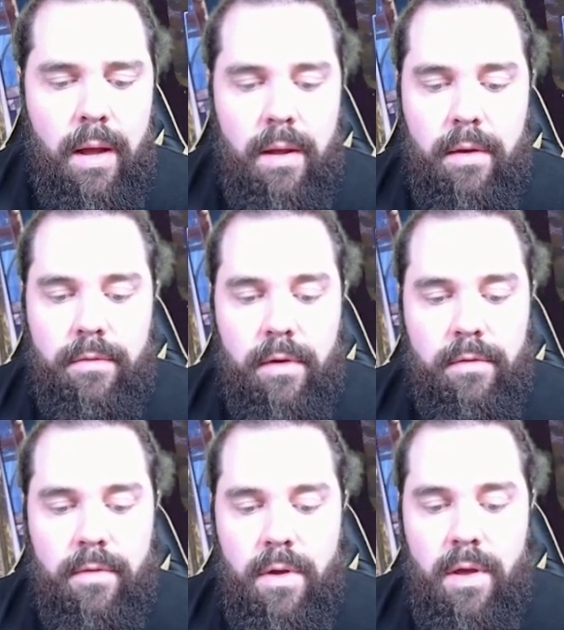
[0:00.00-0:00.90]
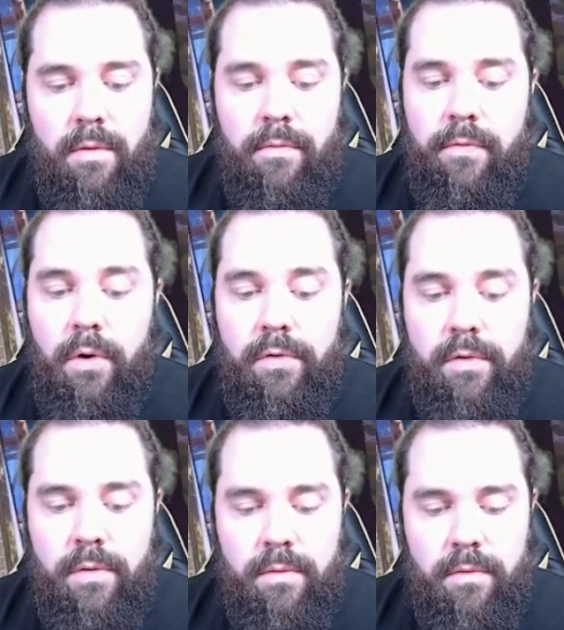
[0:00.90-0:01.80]
Is this the
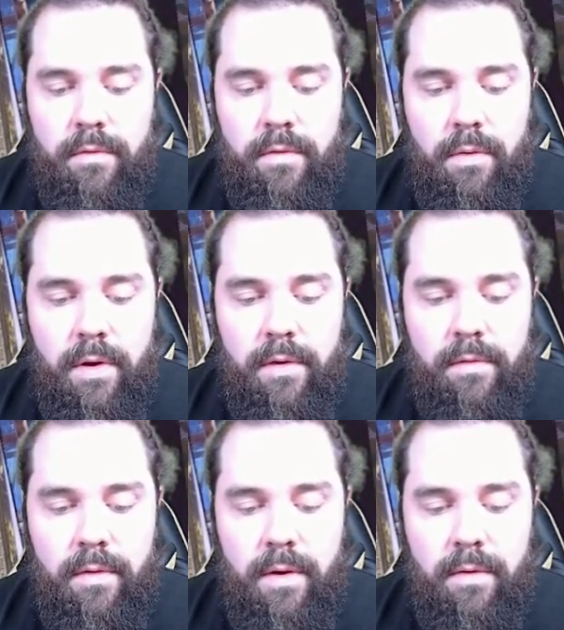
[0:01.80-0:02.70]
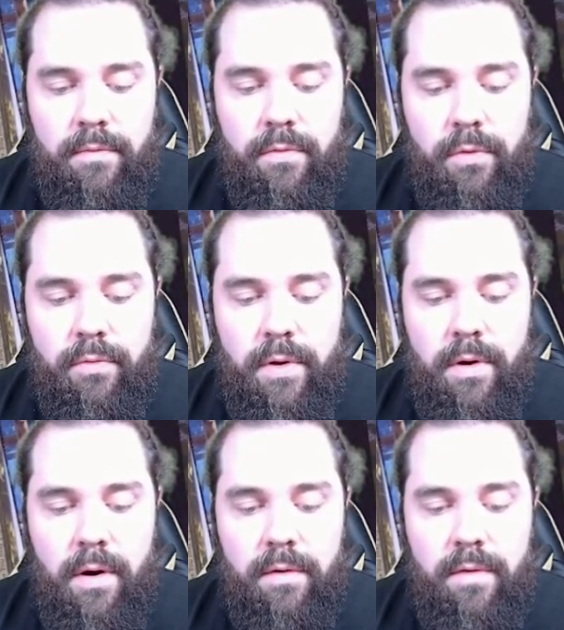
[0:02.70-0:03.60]
first series of sorcery
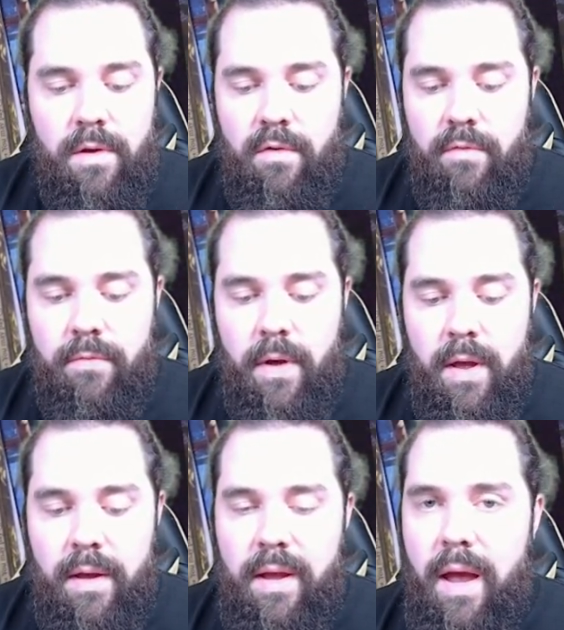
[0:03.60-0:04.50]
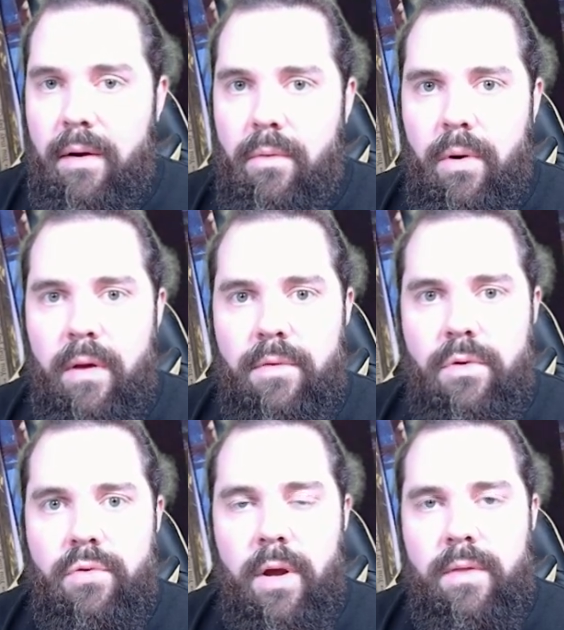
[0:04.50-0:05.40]
cards that you've gotten, or have you
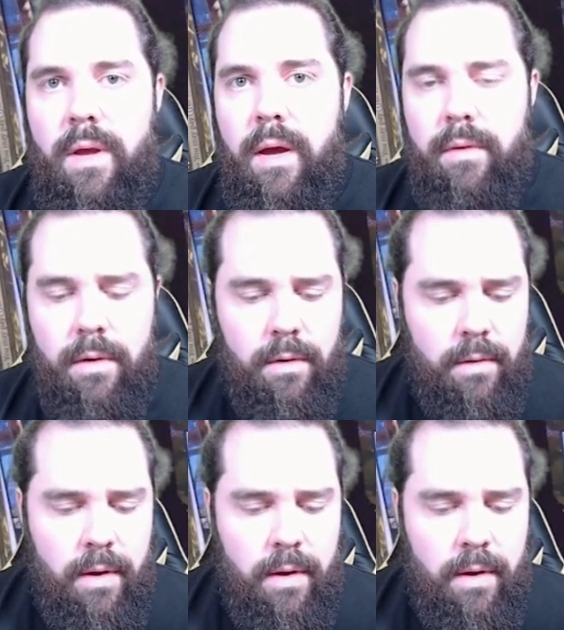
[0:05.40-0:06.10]
tried the other,